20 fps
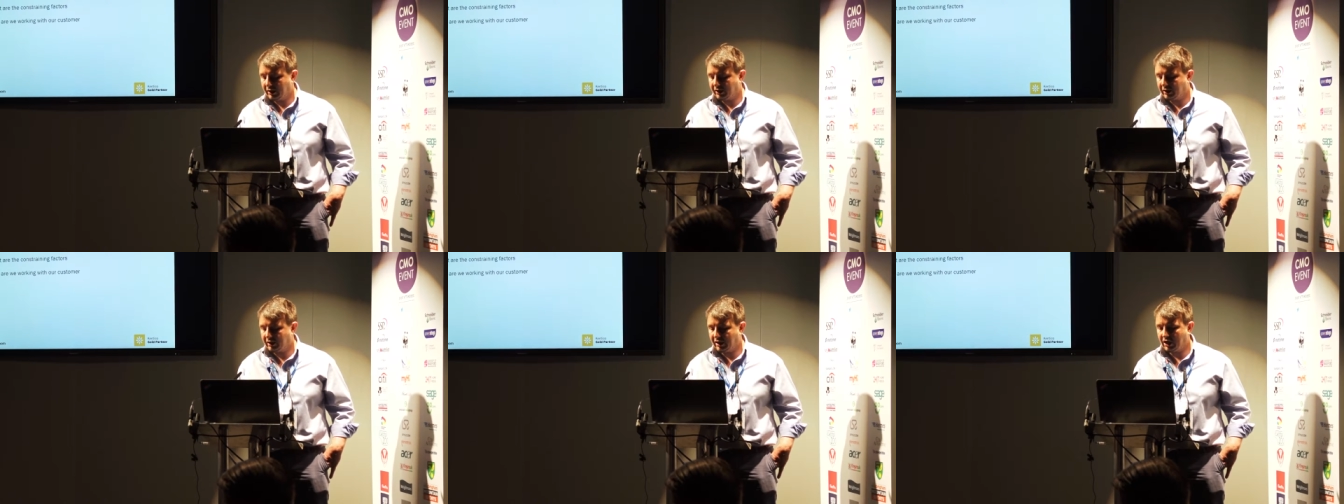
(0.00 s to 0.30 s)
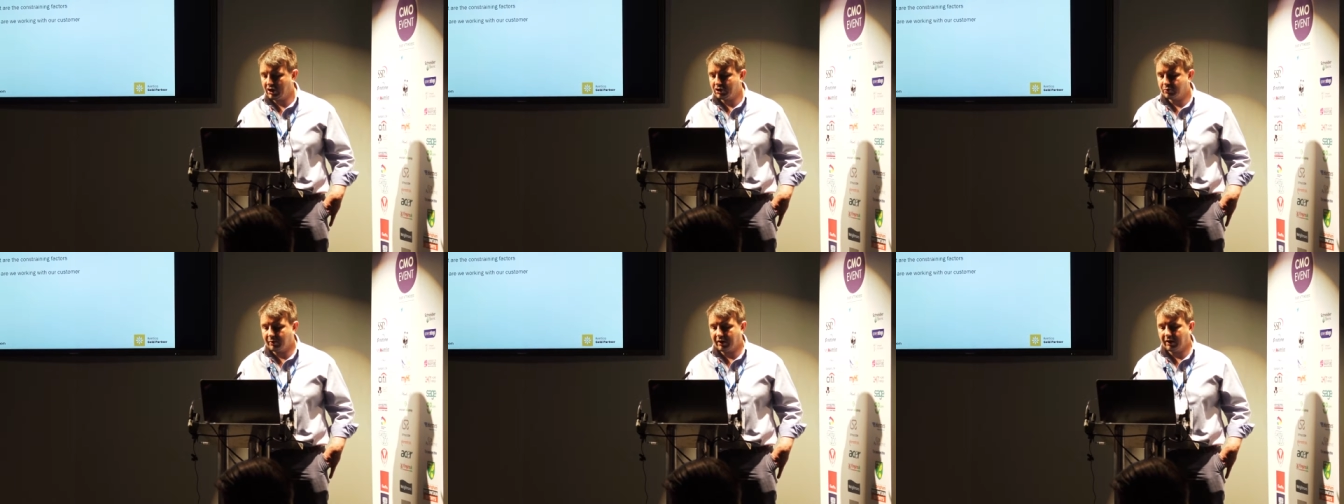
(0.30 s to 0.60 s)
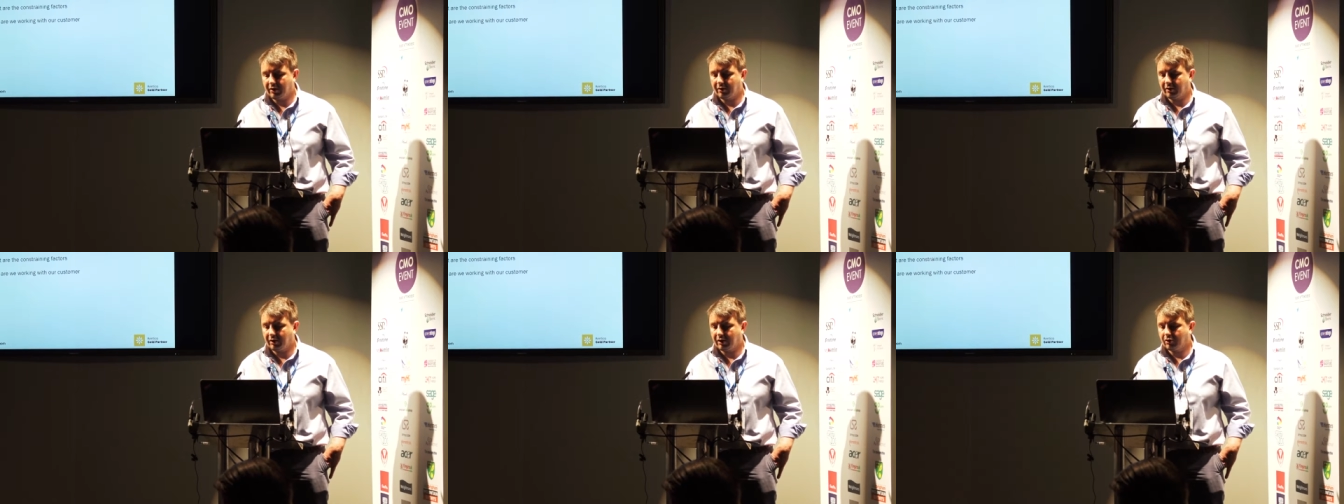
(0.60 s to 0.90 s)
engage
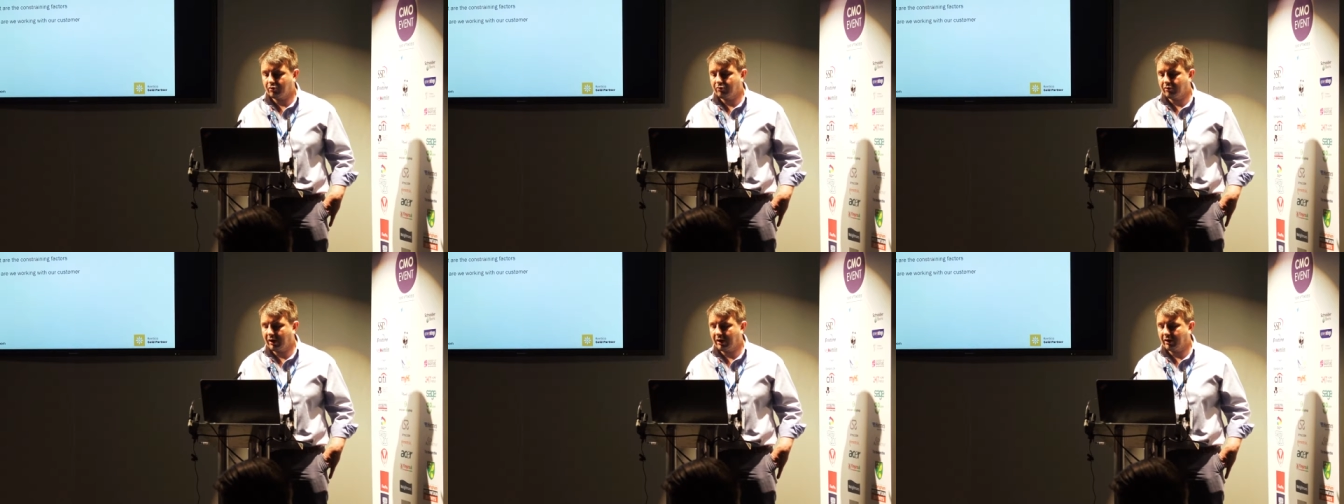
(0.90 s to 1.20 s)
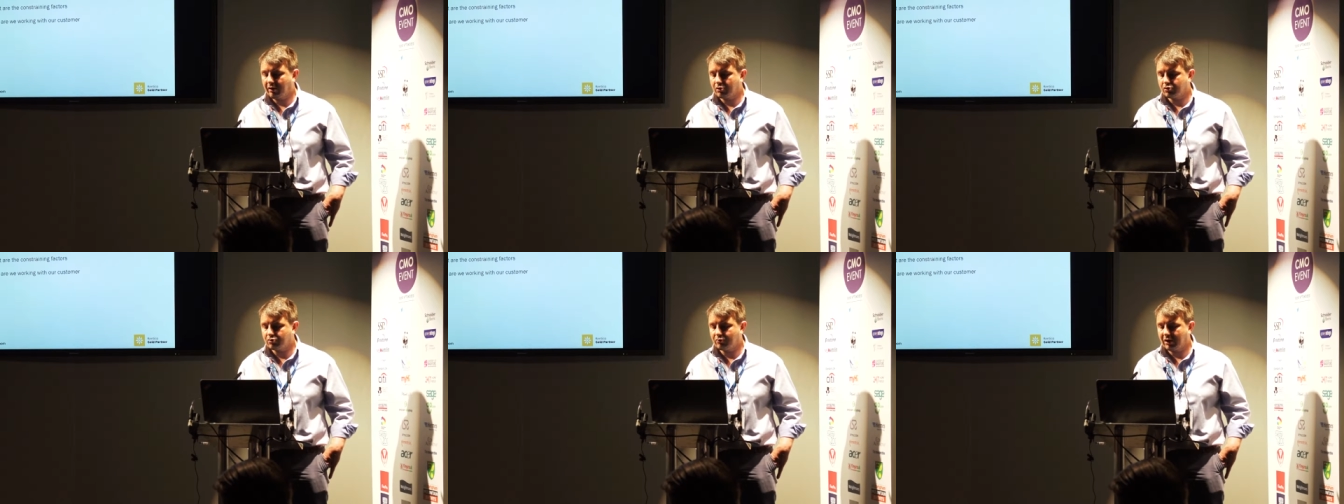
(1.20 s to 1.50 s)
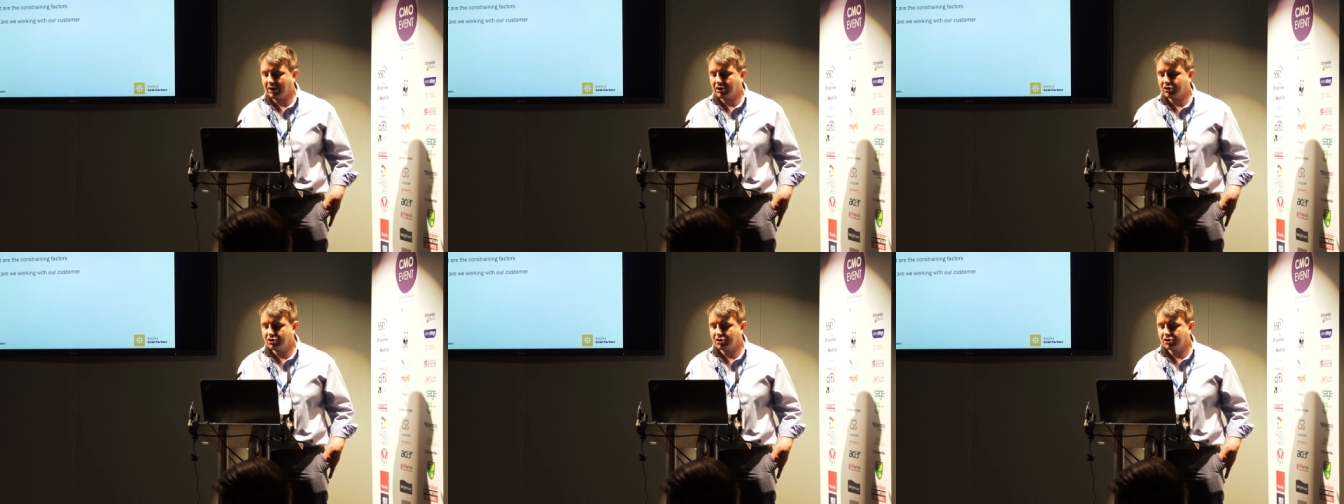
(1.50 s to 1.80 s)
better and create those
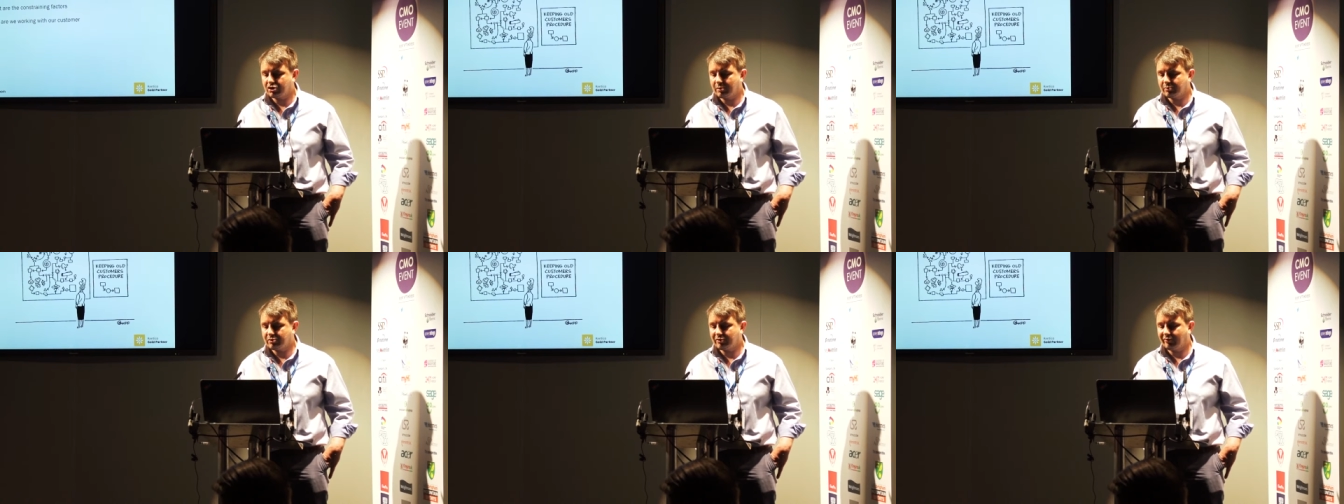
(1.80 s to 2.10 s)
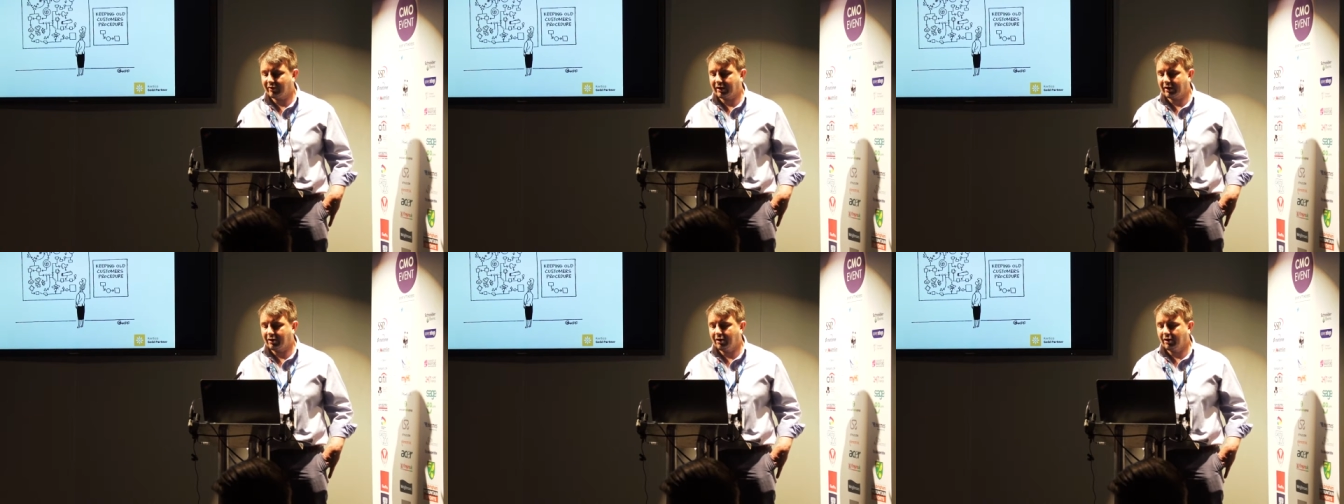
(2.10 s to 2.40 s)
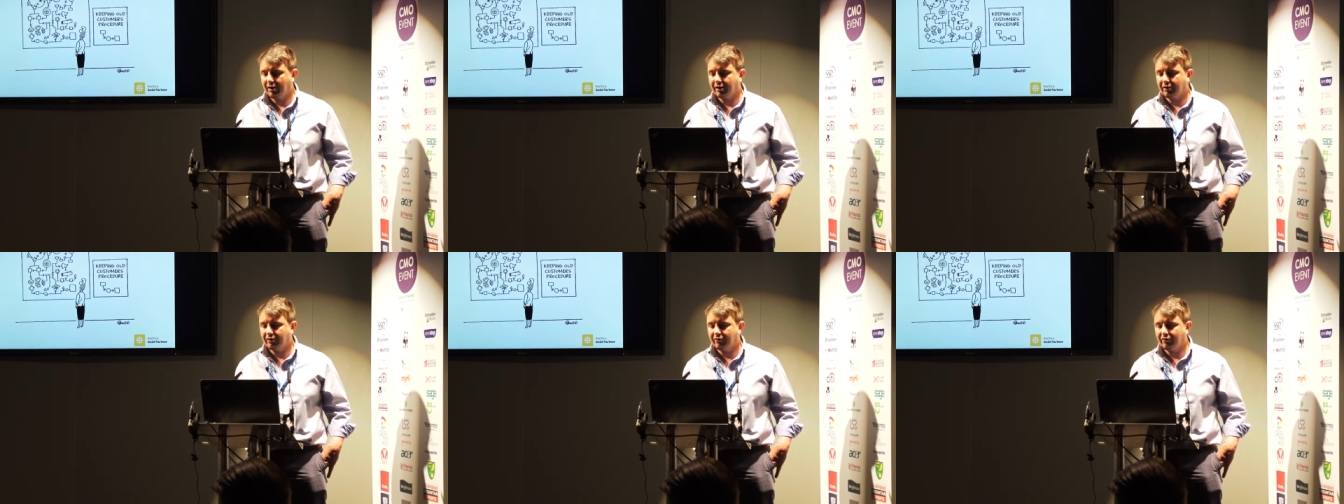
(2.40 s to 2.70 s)
relationships with our
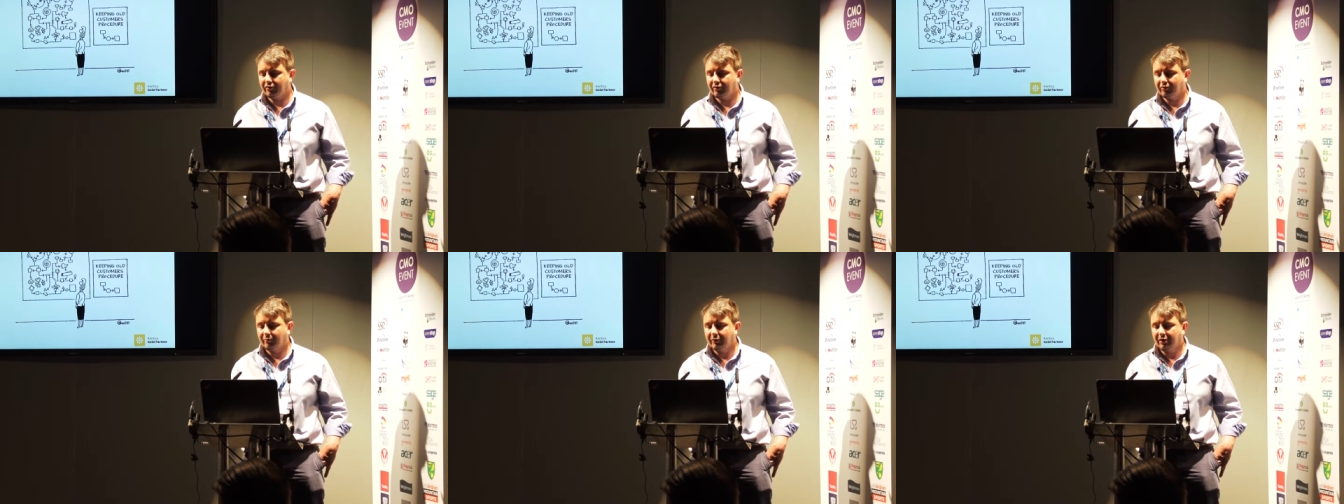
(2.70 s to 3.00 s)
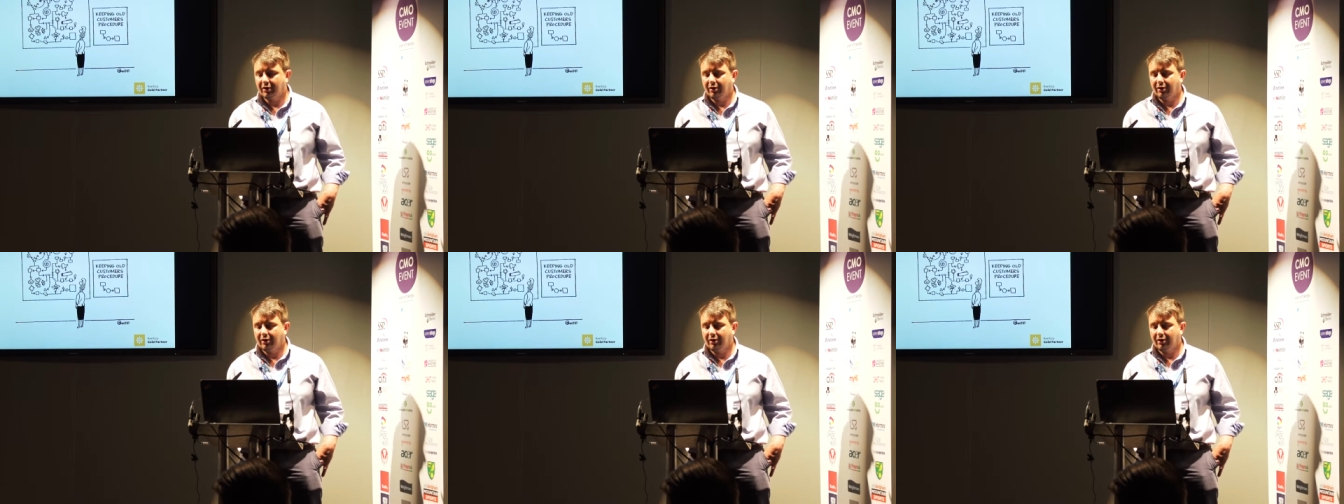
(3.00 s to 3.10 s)
clients?